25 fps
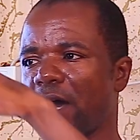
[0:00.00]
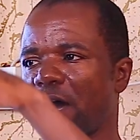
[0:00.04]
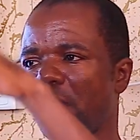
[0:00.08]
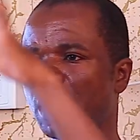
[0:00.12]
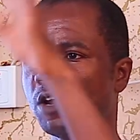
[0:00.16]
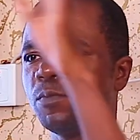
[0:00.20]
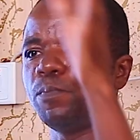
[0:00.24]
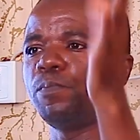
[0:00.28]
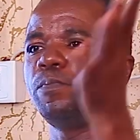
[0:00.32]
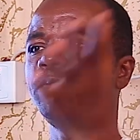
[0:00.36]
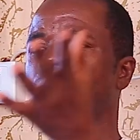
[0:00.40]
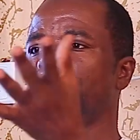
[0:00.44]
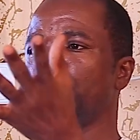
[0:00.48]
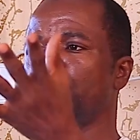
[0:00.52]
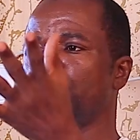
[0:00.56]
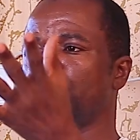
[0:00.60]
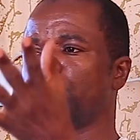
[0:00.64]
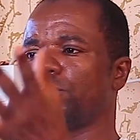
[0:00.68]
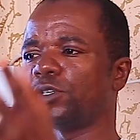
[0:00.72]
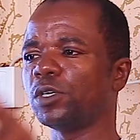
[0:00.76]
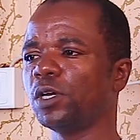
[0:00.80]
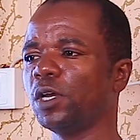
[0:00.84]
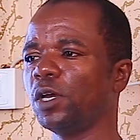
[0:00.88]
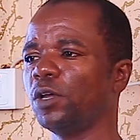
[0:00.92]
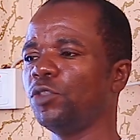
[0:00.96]
and
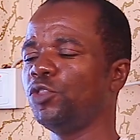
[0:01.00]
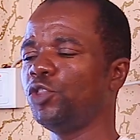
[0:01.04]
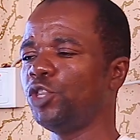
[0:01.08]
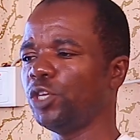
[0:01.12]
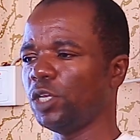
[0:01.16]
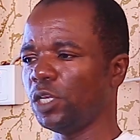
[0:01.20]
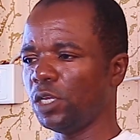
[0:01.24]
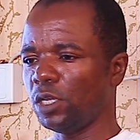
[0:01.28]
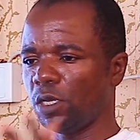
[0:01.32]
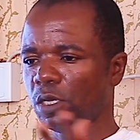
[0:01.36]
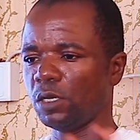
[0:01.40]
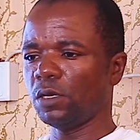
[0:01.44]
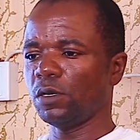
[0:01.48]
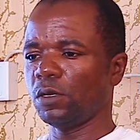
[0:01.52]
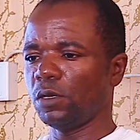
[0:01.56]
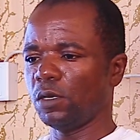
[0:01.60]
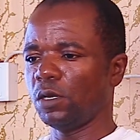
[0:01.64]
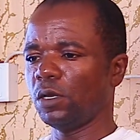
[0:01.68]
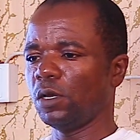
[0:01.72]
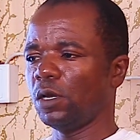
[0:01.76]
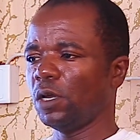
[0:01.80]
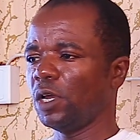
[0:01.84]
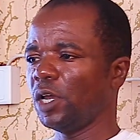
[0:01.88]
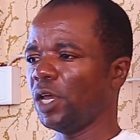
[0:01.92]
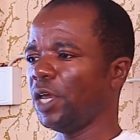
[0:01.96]
build the
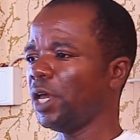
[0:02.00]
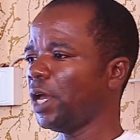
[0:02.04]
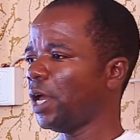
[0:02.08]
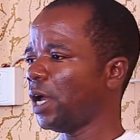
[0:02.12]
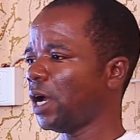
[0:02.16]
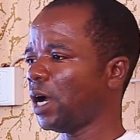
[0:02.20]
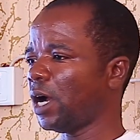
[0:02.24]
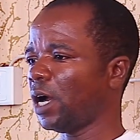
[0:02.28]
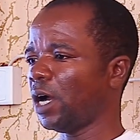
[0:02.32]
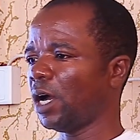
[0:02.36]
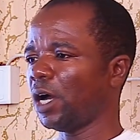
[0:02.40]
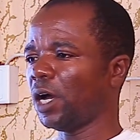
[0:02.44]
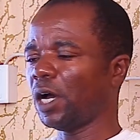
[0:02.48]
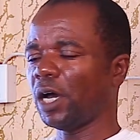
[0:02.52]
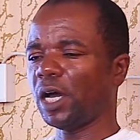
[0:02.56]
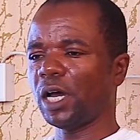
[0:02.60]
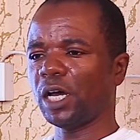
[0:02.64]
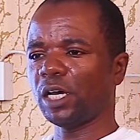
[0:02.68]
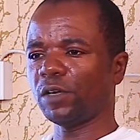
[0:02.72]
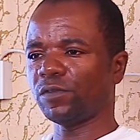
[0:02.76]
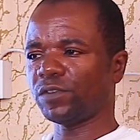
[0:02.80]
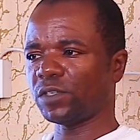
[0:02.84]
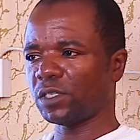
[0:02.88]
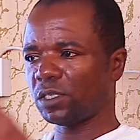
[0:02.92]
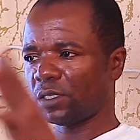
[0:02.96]

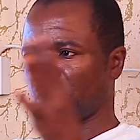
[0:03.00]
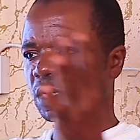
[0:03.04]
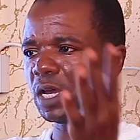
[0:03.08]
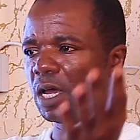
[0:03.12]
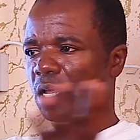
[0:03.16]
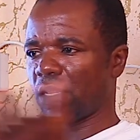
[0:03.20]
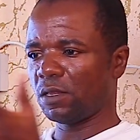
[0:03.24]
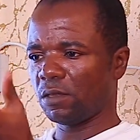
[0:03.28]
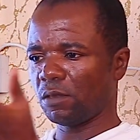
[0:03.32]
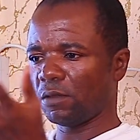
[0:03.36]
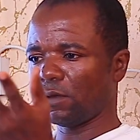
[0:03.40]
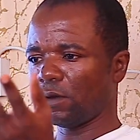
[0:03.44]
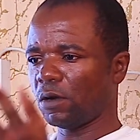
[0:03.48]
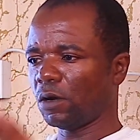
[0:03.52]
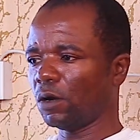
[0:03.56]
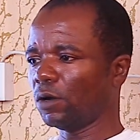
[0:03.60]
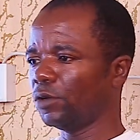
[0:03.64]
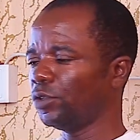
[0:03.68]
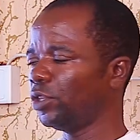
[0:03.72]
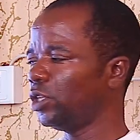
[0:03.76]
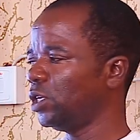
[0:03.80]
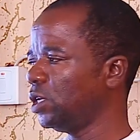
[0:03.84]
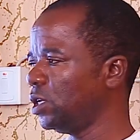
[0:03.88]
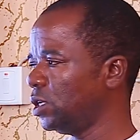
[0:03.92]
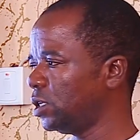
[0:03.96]
hives and
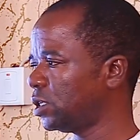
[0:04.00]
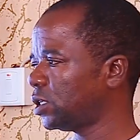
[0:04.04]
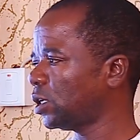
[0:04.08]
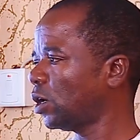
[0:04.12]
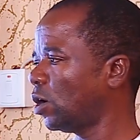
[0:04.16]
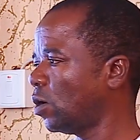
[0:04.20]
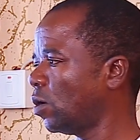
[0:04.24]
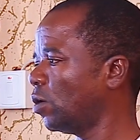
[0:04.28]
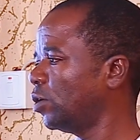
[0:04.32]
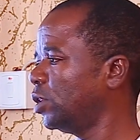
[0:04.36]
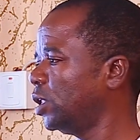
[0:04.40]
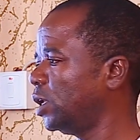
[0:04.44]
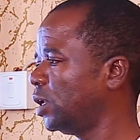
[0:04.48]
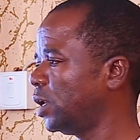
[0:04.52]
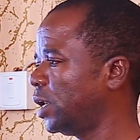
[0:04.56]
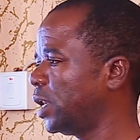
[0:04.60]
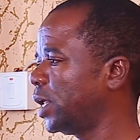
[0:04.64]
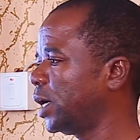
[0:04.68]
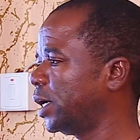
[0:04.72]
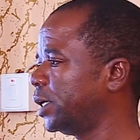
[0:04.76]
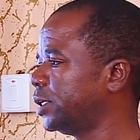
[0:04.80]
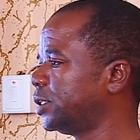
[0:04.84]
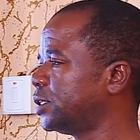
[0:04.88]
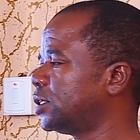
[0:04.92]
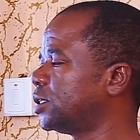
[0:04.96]
all this honey
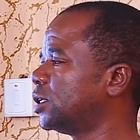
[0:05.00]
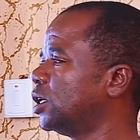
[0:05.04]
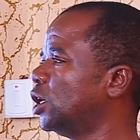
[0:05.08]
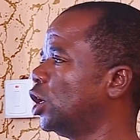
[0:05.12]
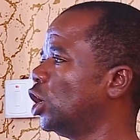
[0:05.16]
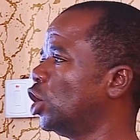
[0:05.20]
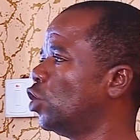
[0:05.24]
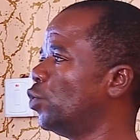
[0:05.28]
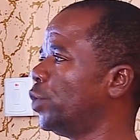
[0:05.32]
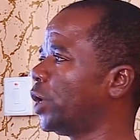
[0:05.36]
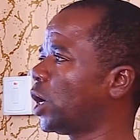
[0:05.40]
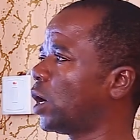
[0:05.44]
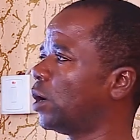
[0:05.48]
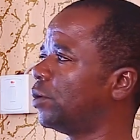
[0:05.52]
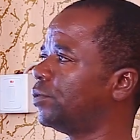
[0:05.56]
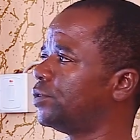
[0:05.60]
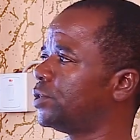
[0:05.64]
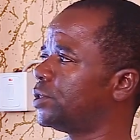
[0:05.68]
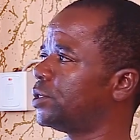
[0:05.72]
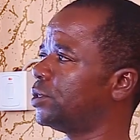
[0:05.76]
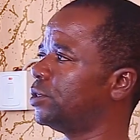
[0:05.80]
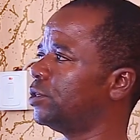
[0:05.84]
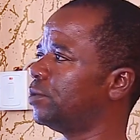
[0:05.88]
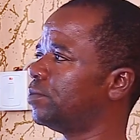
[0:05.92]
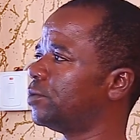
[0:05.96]
that we
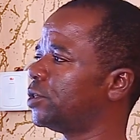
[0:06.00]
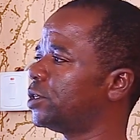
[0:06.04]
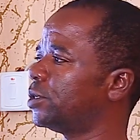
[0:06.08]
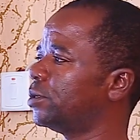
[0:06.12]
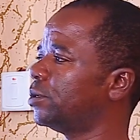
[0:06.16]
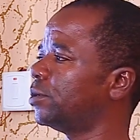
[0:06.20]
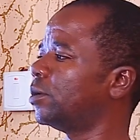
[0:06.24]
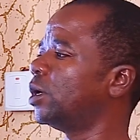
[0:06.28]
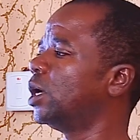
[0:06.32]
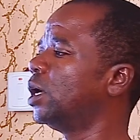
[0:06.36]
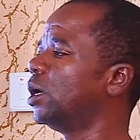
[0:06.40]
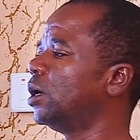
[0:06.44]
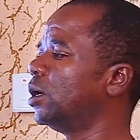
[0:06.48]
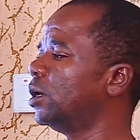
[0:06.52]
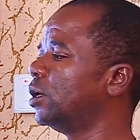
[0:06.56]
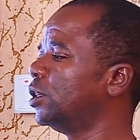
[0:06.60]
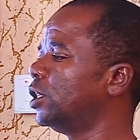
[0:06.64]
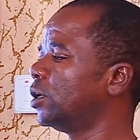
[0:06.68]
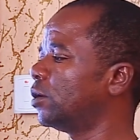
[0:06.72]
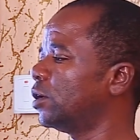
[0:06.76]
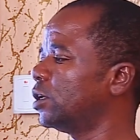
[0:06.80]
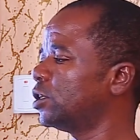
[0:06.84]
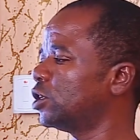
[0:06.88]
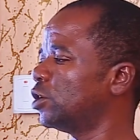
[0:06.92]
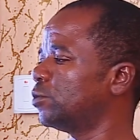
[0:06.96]
consume. So the
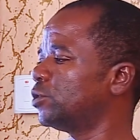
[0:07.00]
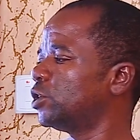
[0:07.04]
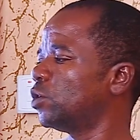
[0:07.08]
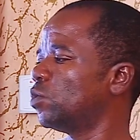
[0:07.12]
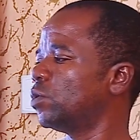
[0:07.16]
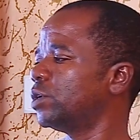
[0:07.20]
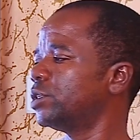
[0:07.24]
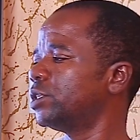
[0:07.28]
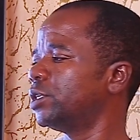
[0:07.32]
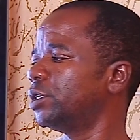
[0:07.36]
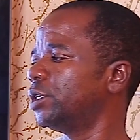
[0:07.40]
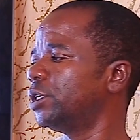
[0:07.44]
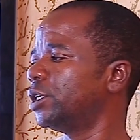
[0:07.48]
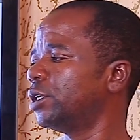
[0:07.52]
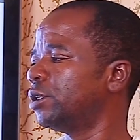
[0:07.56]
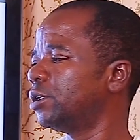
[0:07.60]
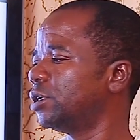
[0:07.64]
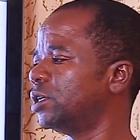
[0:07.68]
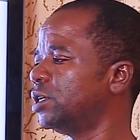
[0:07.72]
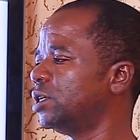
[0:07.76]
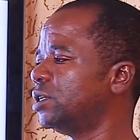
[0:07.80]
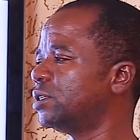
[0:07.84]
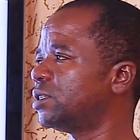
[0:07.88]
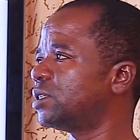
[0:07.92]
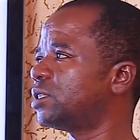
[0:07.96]
correct option once again
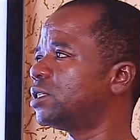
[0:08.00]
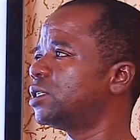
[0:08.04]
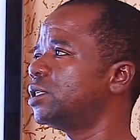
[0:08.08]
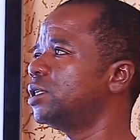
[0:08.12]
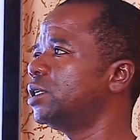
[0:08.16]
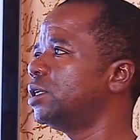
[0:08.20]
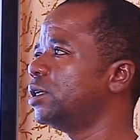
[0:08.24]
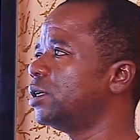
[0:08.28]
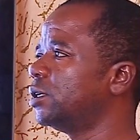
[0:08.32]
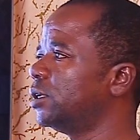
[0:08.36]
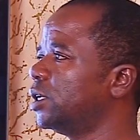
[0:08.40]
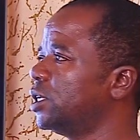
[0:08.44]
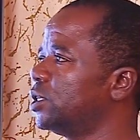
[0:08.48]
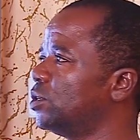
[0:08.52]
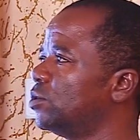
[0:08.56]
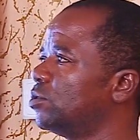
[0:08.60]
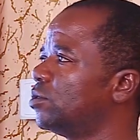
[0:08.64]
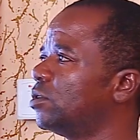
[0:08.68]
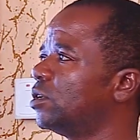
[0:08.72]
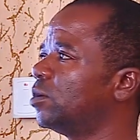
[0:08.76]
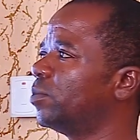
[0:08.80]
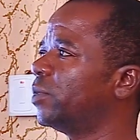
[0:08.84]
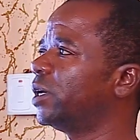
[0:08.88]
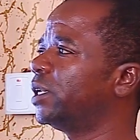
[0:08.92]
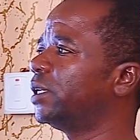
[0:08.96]
is C. Let's go to
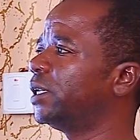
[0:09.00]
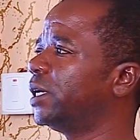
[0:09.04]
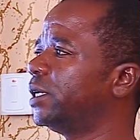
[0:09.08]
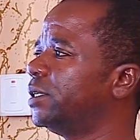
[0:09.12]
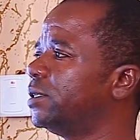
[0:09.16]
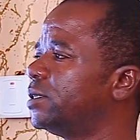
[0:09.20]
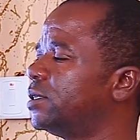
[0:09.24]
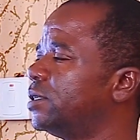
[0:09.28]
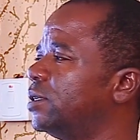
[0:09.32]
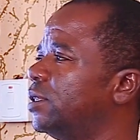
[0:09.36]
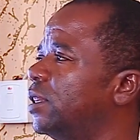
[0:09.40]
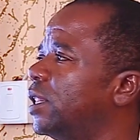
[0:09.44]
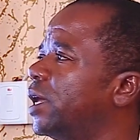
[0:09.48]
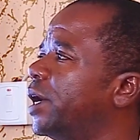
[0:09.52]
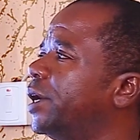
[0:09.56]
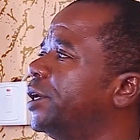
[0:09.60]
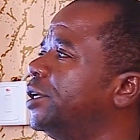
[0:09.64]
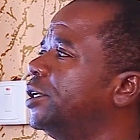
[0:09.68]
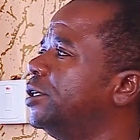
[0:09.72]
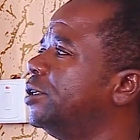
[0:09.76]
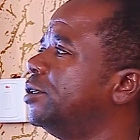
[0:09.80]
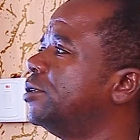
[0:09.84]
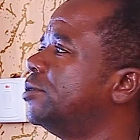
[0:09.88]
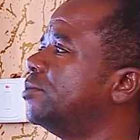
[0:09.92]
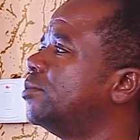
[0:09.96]
number
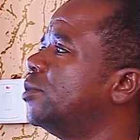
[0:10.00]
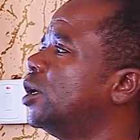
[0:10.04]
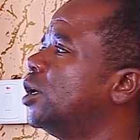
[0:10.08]
99.